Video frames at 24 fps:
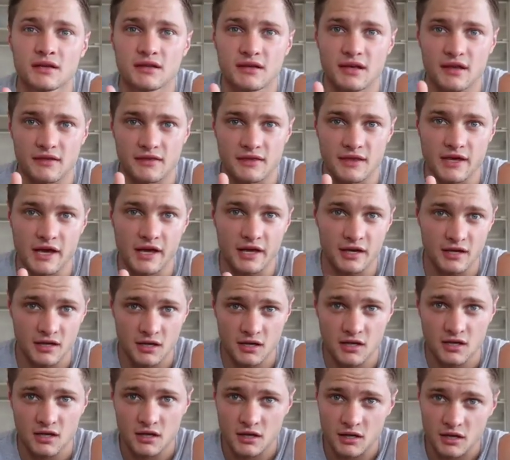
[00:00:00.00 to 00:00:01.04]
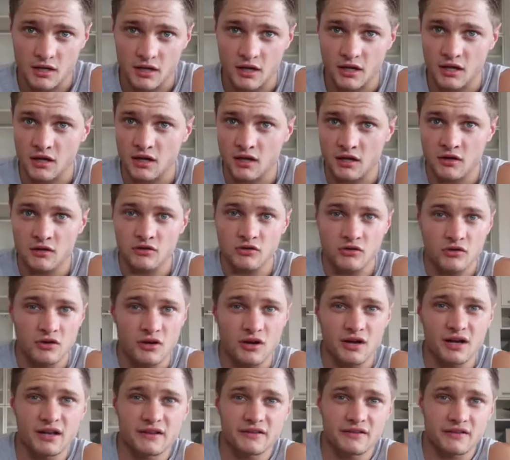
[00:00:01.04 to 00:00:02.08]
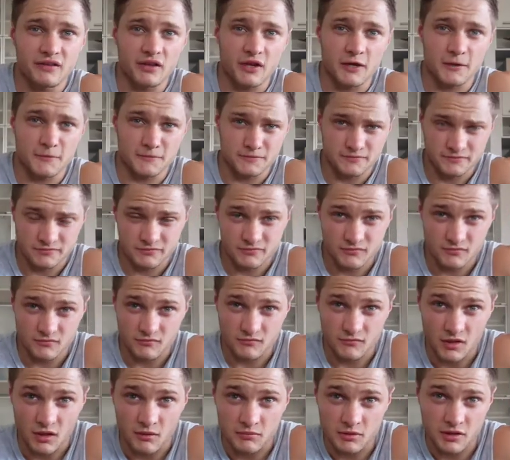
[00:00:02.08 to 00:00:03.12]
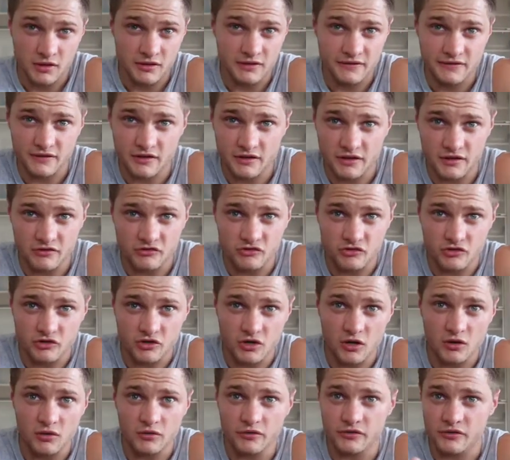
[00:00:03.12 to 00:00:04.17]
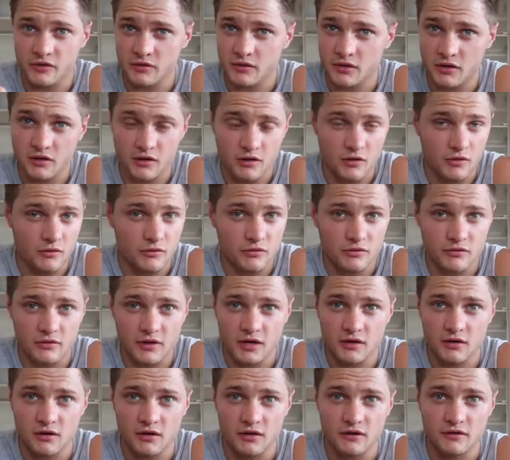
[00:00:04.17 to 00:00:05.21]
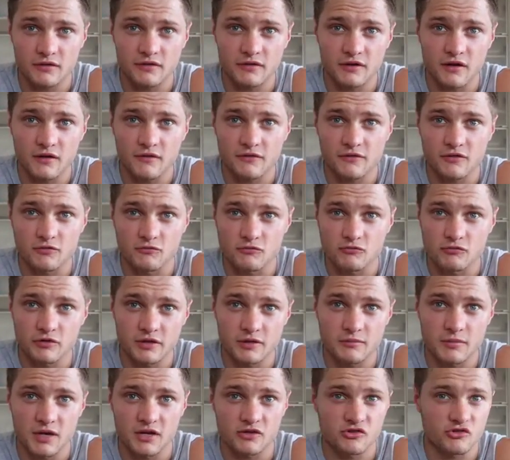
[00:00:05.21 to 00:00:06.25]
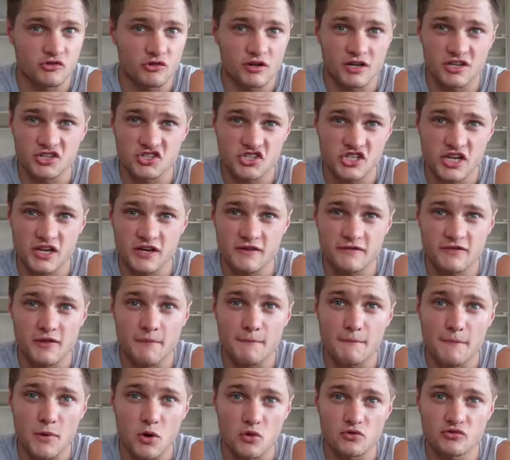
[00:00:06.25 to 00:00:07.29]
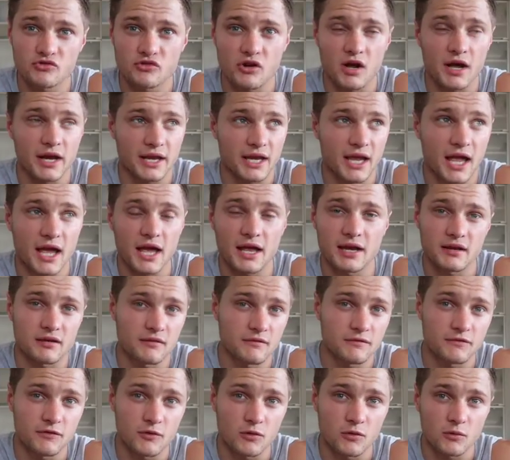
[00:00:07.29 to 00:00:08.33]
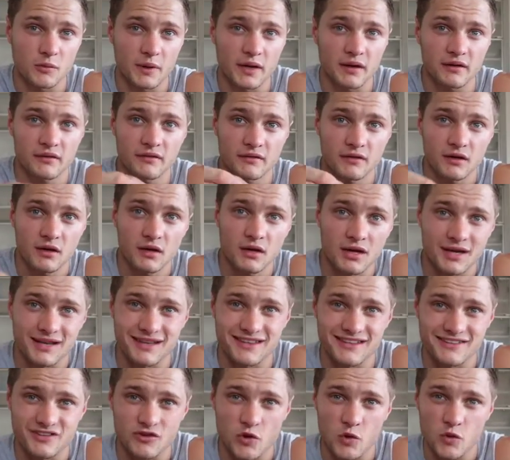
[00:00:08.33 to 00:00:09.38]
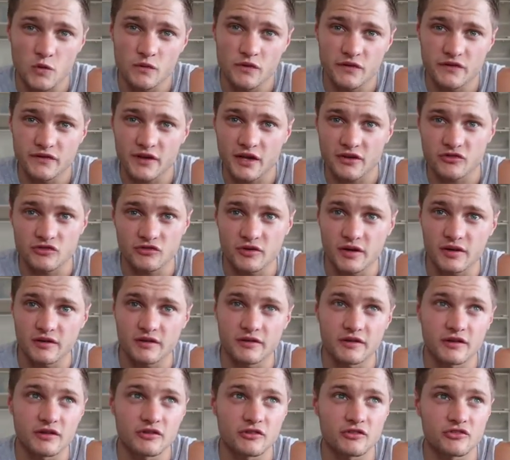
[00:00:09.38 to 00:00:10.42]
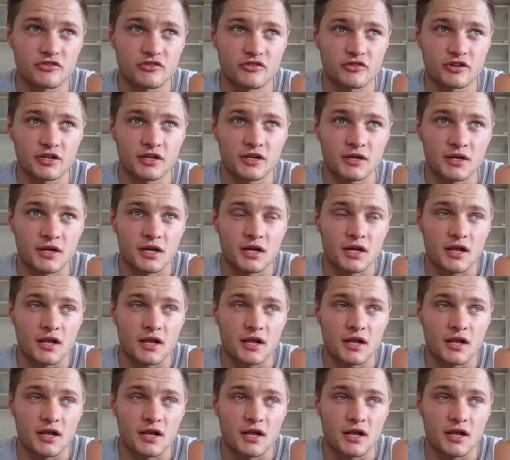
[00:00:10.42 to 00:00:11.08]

get that. And you guys, like, I'm going to set these new goals. I'm going to go through that kind of stuff to really make sure I achieve the most I can in 4 weeks in this oversaturated industry,